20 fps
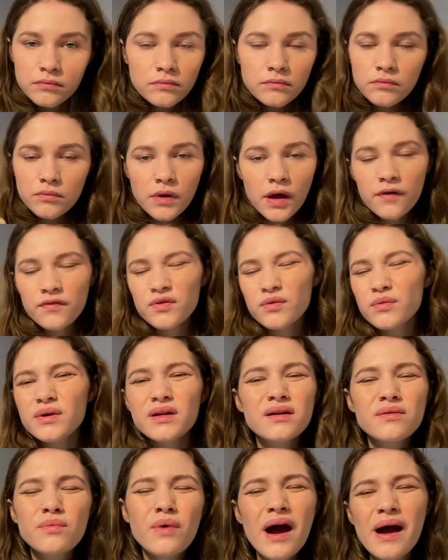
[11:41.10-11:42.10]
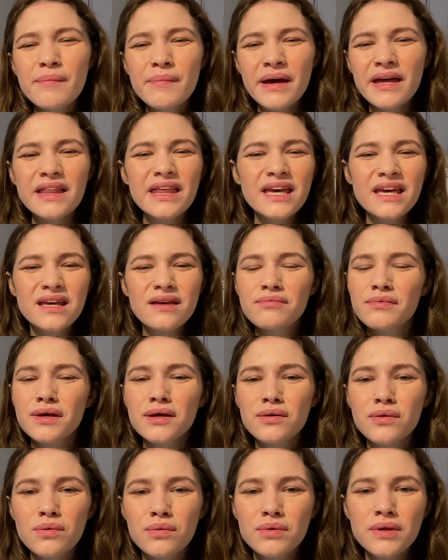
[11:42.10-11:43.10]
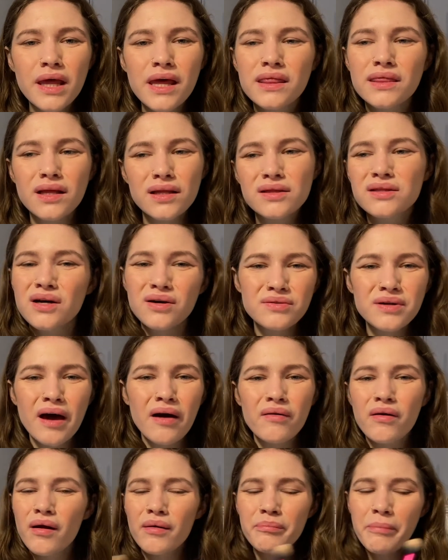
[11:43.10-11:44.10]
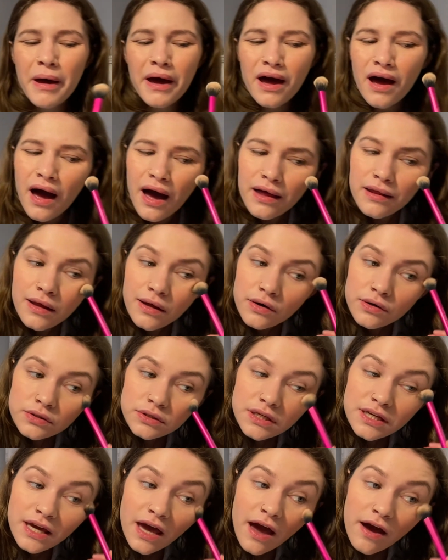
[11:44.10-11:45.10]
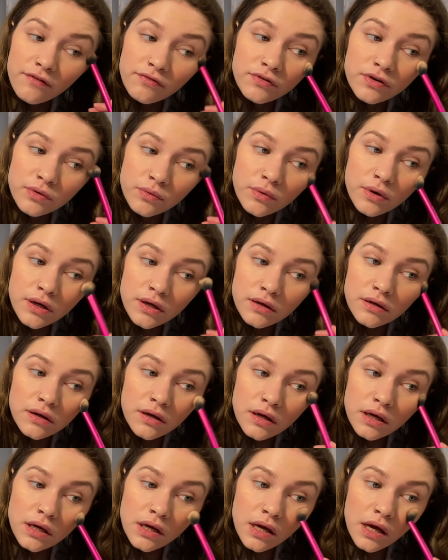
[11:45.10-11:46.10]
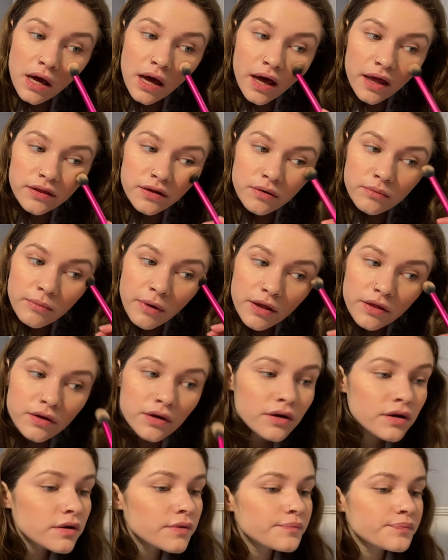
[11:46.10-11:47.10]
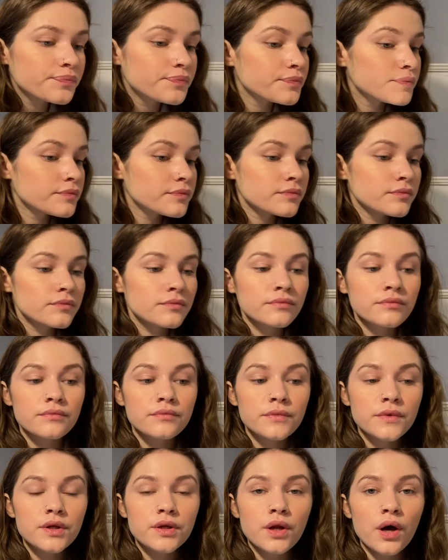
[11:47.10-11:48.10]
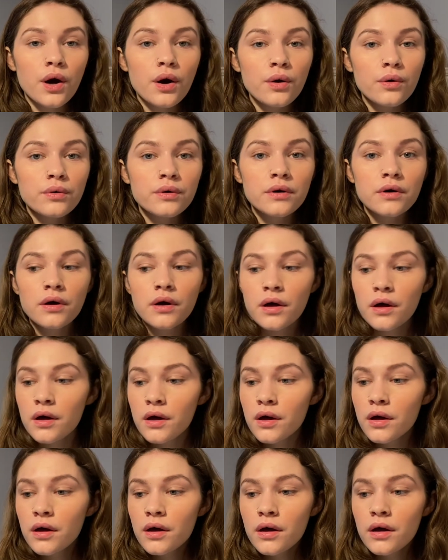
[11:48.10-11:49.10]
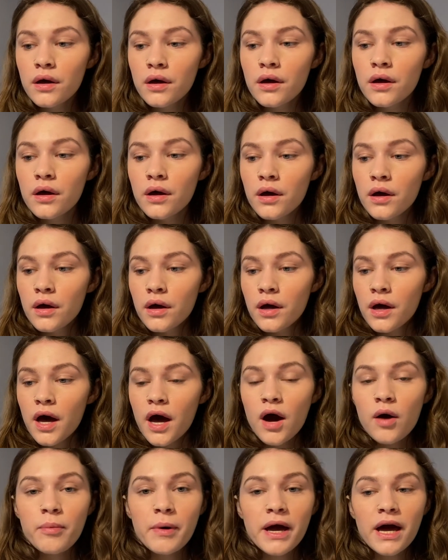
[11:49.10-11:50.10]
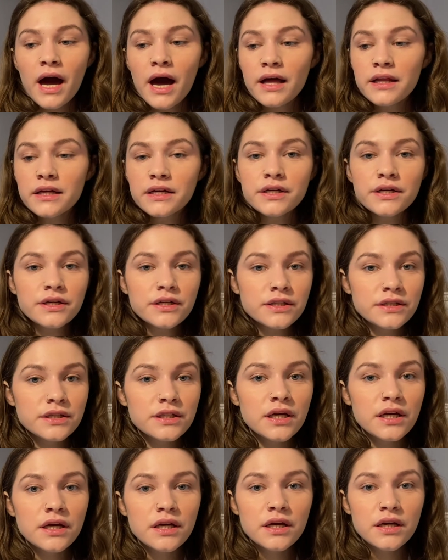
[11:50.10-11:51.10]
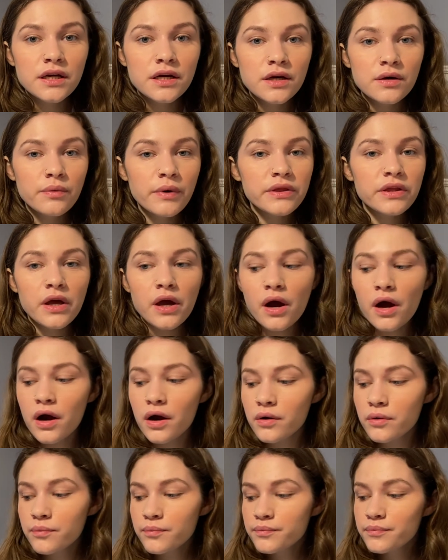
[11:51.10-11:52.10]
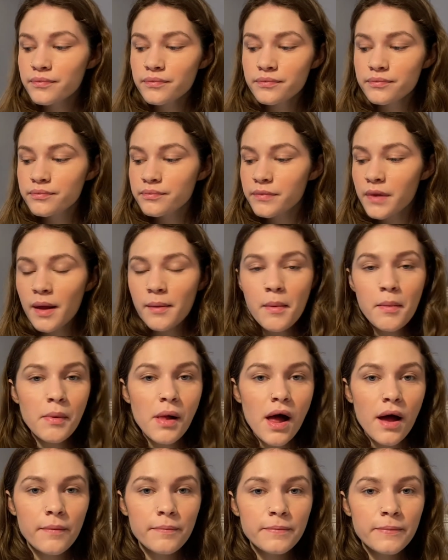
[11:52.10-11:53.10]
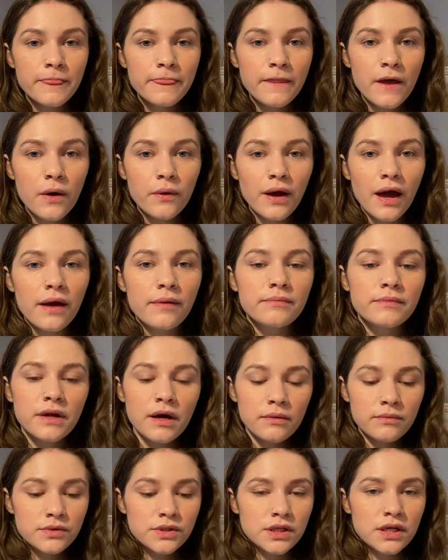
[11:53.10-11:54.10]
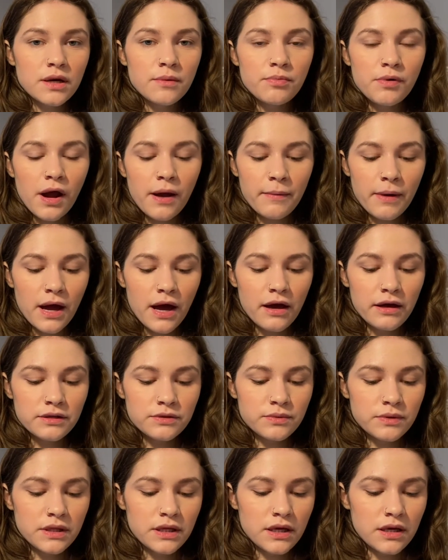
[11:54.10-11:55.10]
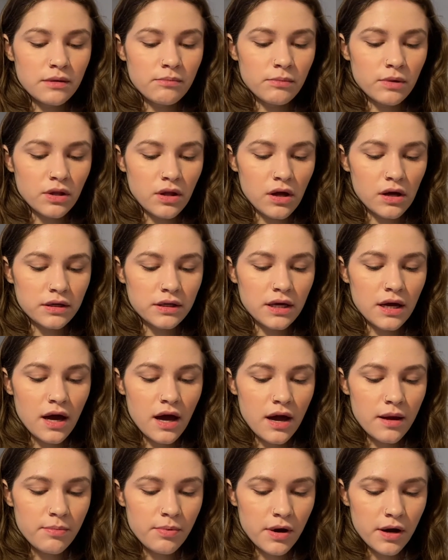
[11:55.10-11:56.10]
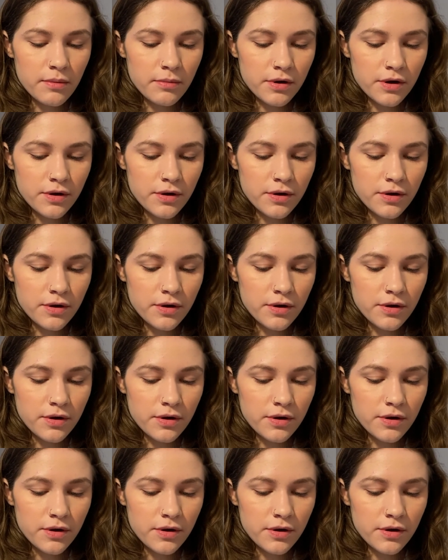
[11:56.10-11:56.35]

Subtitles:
everyone, why am I like giving you like the lowdown on Becca highlighters? Like everyone and their mother know how Becca highlighters, what they are, blah, blah, blah. Okay, now I'm just gonna prime my eyes with the Milani eye primer.